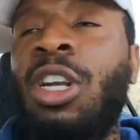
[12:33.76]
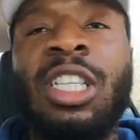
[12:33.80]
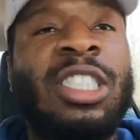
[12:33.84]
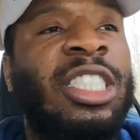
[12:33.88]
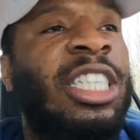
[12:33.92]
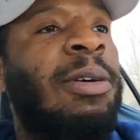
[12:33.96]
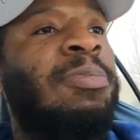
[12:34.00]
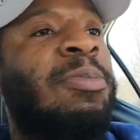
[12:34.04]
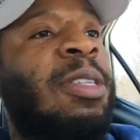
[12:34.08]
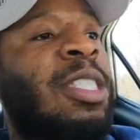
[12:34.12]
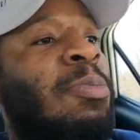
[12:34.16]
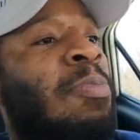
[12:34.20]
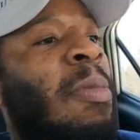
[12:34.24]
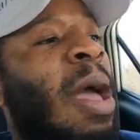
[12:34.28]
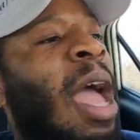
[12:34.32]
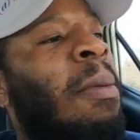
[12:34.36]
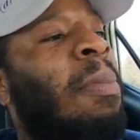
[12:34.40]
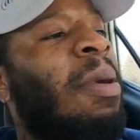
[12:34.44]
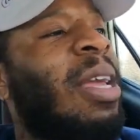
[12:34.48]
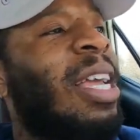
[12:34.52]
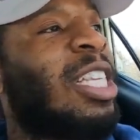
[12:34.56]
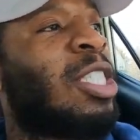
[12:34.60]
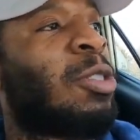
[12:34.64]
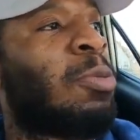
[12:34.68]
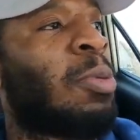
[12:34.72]
order tip is
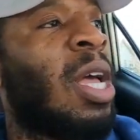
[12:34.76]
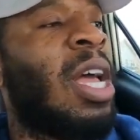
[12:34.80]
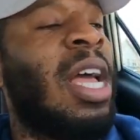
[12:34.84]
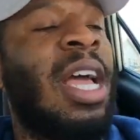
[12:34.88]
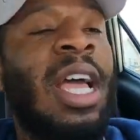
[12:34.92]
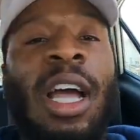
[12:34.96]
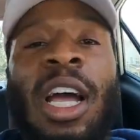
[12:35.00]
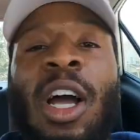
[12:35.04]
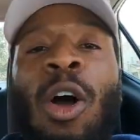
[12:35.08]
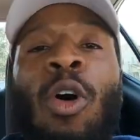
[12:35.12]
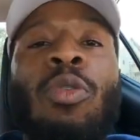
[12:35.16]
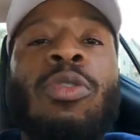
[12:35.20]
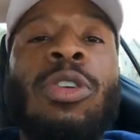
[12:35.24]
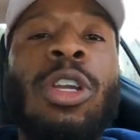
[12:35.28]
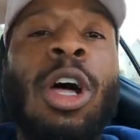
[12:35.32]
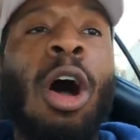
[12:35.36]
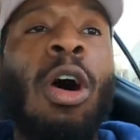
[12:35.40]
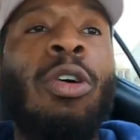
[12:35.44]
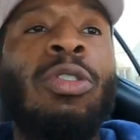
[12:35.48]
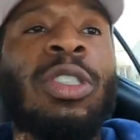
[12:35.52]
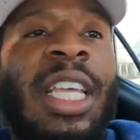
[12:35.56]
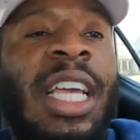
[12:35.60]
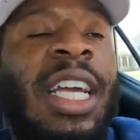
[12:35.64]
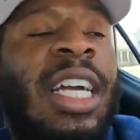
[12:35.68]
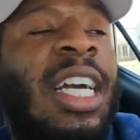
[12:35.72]
maybe it's who
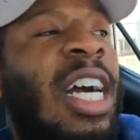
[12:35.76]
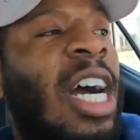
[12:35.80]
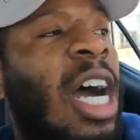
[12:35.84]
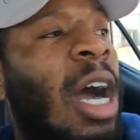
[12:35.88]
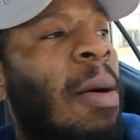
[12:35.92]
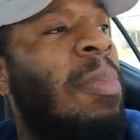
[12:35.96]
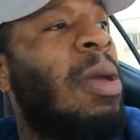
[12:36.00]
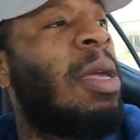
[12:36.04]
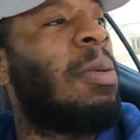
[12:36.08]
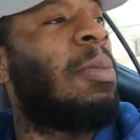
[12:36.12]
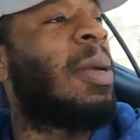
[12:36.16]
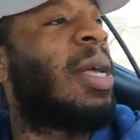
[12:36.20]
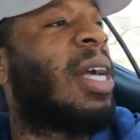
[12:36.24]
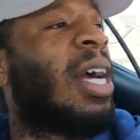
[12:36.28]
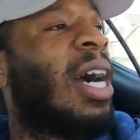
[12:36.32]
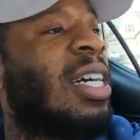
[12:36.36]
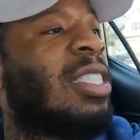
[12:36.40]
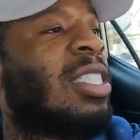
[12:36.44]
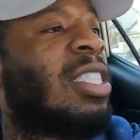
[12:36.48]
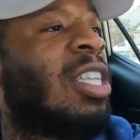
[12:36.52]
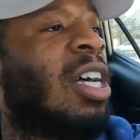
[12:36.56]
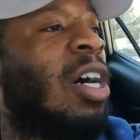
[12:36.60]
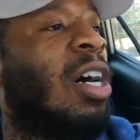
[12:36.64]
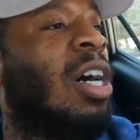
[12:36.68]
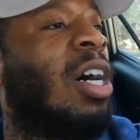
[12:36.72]
knows. It could be
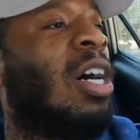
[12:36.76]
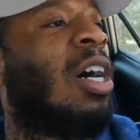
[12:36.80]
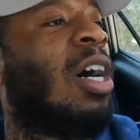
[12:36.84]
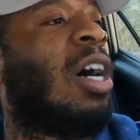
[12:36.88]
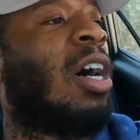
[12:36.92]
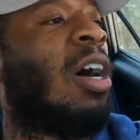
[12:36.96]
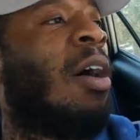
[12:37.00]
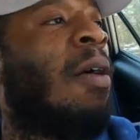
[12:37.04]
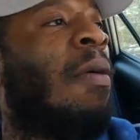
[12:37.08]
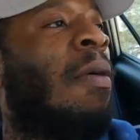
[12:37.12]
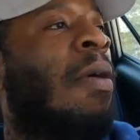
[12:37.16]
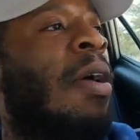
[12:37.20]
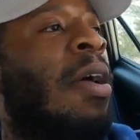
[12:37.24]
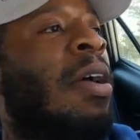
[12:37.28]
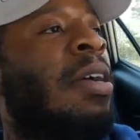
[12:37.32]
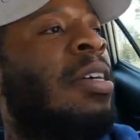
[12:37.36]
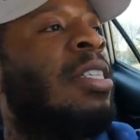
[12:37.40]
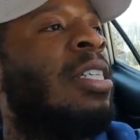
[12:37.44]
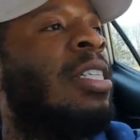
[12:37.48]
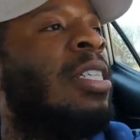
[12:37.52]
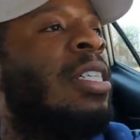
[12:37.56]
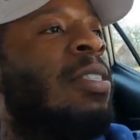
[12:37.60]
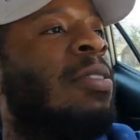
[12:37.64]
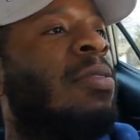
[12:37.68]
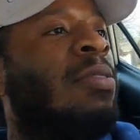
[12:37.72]
because the uh
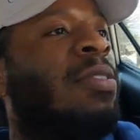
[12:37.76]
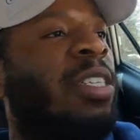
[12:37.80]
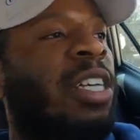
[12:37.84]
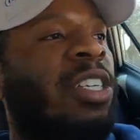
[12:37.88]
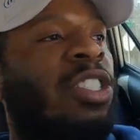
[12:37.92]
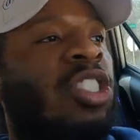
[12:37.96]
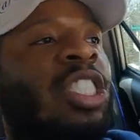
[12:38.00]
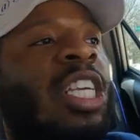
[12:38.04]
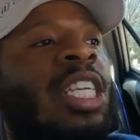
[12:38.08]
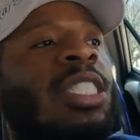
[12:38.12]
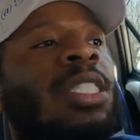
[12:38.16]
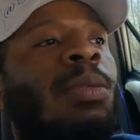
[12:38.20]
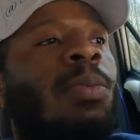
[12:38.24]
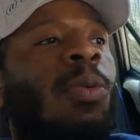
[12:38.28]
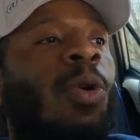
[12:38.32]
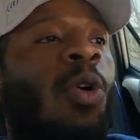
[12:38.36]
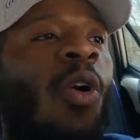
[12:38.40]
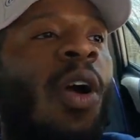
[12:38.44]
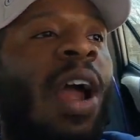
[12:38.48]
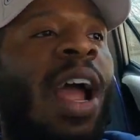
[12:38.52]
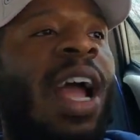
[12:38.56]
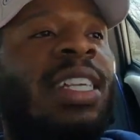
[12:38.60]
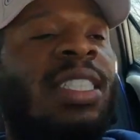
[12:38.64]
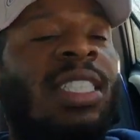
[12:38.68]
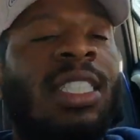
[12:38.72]
their system
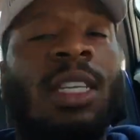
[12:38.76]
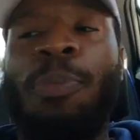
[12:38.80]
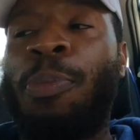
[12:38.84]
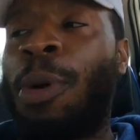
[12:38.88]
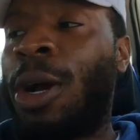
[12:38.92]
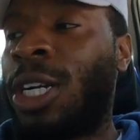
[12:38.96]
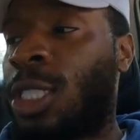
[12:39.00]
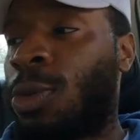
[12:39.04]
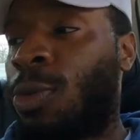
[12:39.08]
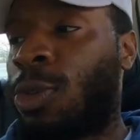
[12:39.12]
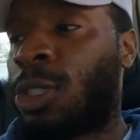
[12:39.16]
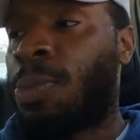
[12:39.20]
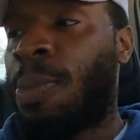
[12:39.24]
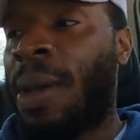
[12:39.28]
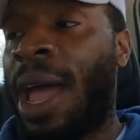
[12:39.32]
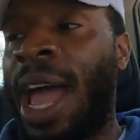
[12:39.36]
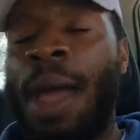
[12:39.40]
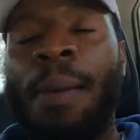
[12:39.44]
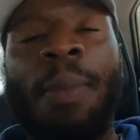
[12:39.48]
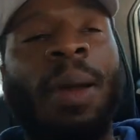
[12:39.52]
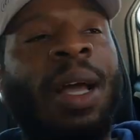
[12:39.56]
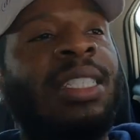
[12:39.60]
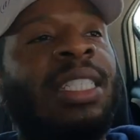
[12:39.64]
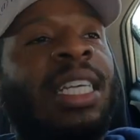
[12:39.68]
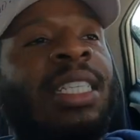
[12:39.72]
crashed and the person was
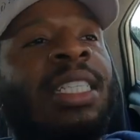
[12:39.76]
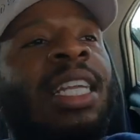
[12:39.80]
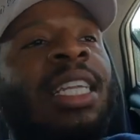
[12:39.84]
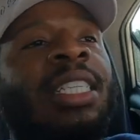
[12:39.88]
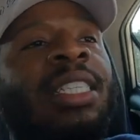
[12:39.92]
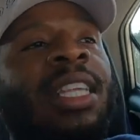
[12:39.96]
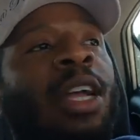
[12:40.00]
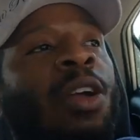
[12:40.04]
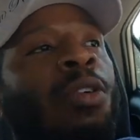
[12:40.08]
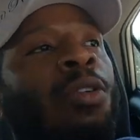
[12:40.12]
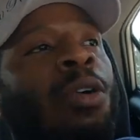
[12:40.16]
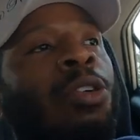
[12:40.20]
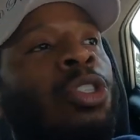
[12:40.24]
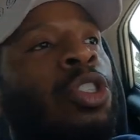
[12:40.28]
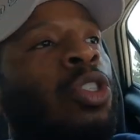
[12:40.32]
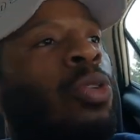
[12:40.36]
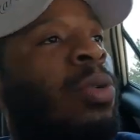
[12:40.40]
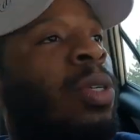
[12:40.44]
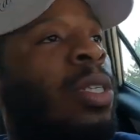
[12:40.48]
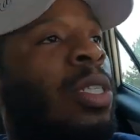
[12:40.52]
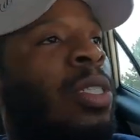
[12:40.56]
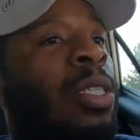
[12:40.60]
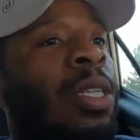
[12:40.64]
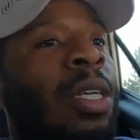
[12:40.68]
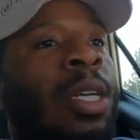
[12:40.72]
mad because they needed their
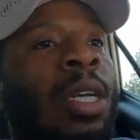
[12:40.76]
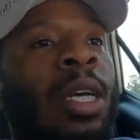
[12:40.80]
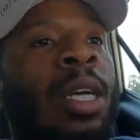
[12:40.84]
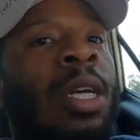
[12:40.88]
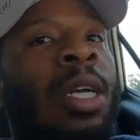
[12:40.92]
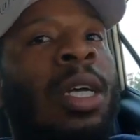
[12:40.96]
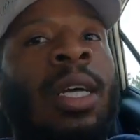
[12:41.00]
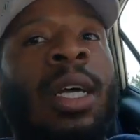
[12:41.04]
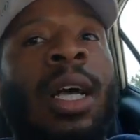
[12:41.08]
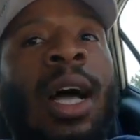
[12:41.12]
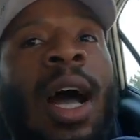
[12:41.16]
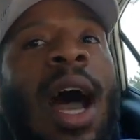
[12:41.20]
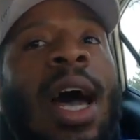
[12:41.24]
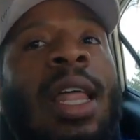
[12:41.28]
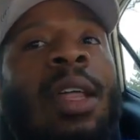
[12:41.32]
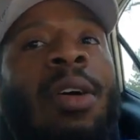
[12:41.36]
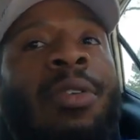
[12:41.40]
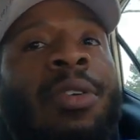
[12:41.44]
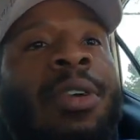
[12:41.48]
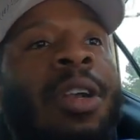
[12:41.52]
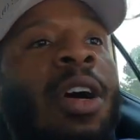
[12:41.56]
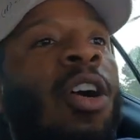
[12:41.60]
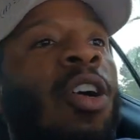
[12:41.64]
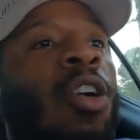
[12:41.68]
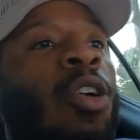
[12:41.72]
groceries. I
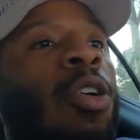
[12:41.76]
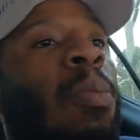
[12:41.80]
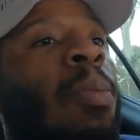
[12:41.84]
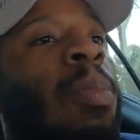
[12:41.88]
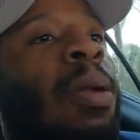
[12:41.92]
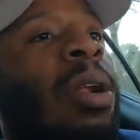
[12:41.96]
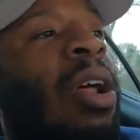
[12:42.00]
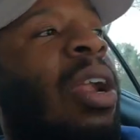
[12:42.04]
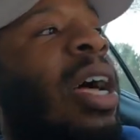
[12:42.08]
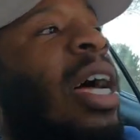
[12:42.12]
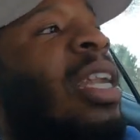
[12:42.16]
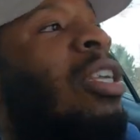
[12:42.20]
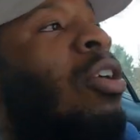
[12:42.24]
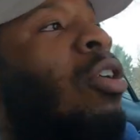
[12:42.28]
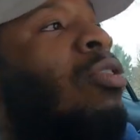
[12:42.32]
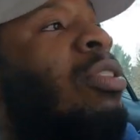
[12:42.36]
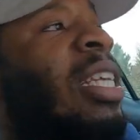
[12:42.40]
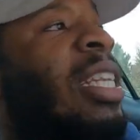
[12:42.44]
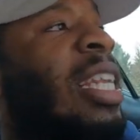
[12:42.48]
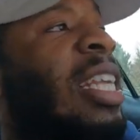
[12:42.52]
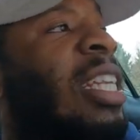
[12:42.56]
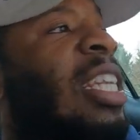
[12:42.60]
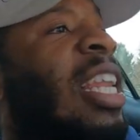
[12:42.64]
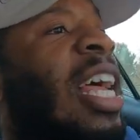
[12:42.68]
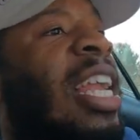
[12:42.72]
don't know. But all I know is
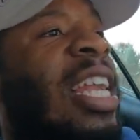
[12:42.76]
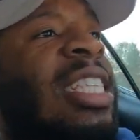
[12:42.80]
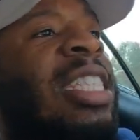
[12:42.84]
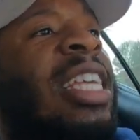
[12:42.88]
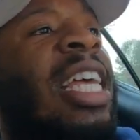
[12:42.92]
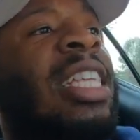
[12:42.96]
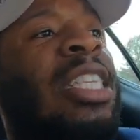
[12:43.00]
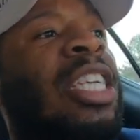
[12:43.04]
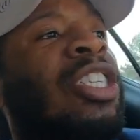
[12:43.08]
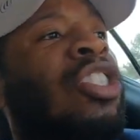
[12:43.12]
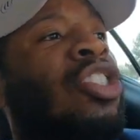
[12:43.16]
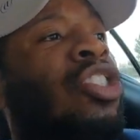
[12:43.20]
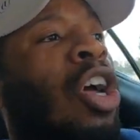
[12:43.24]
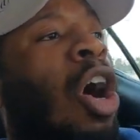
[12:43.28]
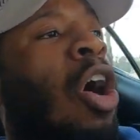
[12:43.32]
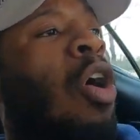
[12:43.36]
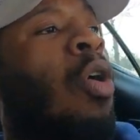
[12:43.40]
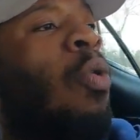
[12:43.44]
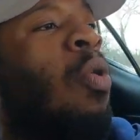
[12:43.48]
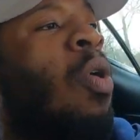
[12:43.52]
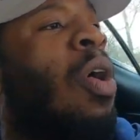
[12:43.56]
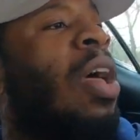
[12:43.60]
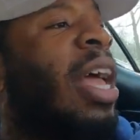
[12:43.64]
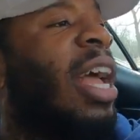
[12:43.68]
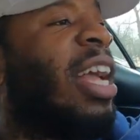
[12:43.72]
they need to let us get this
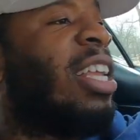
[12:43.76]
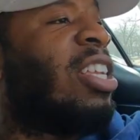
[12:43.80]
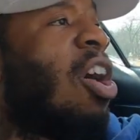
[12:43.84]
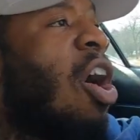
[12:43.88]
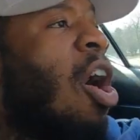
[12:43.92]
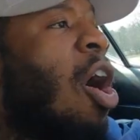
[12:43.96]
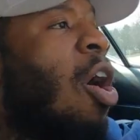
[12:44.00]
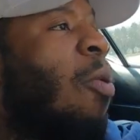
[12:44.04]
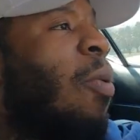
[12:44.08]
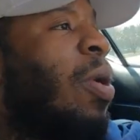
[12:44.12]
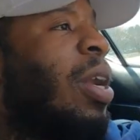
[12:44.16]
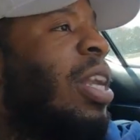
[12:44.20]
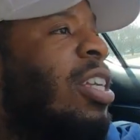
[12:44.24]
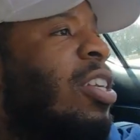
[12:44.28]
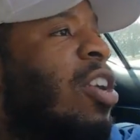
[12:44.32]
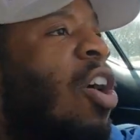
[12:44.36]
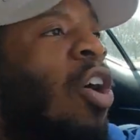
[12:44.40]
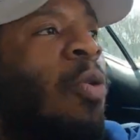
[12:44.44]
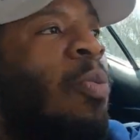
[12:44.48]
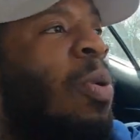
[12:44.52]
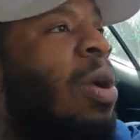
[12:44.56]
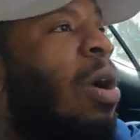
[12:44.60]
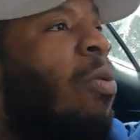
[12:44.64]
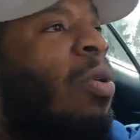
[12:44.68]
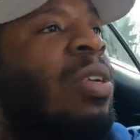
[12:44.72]
dough. And y'all already
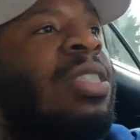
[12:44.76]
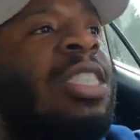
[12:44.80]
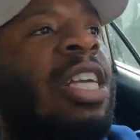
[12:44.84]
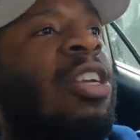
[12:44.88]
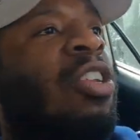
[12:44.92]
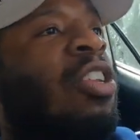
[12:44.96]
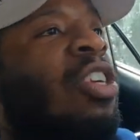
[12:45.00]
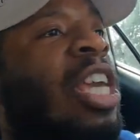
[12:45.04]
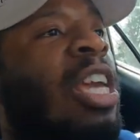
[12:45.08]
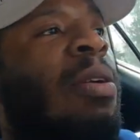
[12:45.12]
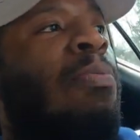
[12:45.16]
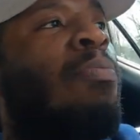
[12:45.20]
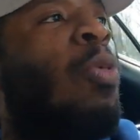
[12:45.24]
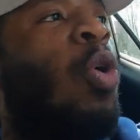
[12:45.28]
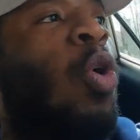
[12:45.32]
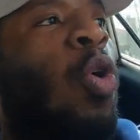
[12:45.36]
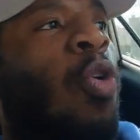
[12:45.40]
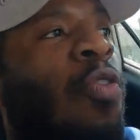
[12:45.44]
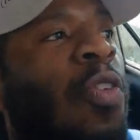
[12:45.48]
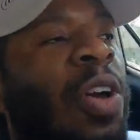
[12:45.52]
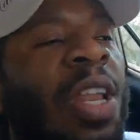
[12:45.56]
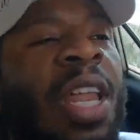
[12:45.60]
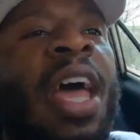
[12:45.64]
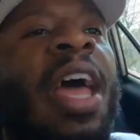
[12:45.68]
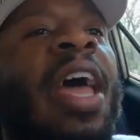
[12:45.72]
know. We're going to continue to keep
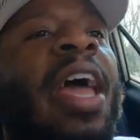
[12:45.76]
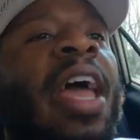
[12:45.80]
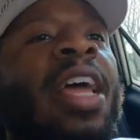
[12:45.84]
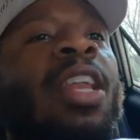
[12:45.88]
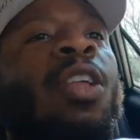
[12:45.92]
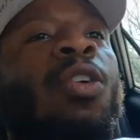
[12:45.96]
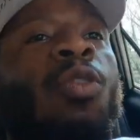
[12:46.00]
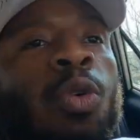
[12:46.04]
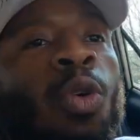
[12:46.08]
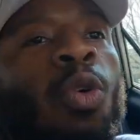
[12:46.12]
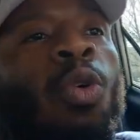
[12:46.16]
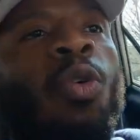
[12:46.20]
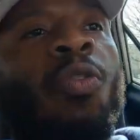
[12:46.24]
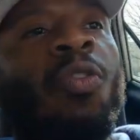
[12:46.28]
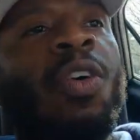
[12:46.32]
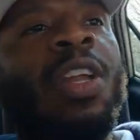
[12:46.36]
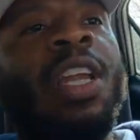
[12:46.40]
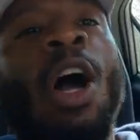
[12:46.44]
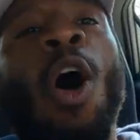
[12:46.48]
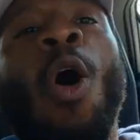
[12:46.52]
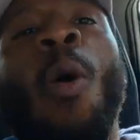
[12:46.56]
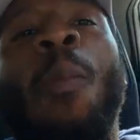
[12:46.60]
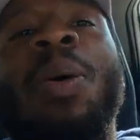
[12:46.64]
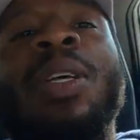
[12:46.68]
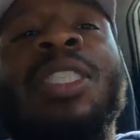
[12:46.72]
moving and
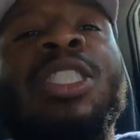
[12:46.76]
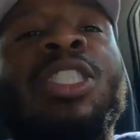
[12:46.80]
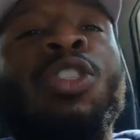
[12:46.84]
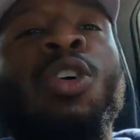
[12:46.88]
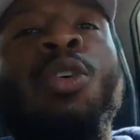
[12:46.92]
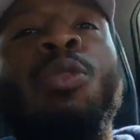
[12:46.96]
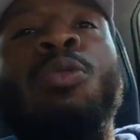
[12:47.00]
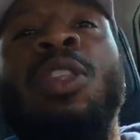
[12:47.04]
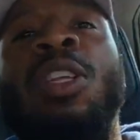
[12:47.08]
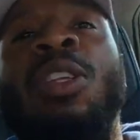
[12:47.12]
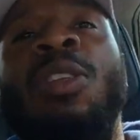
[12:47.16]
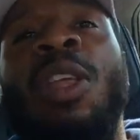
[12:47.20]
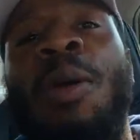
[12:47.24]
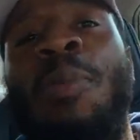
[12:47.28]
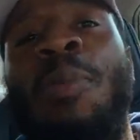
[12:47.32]
grooving. I hope it's soothing.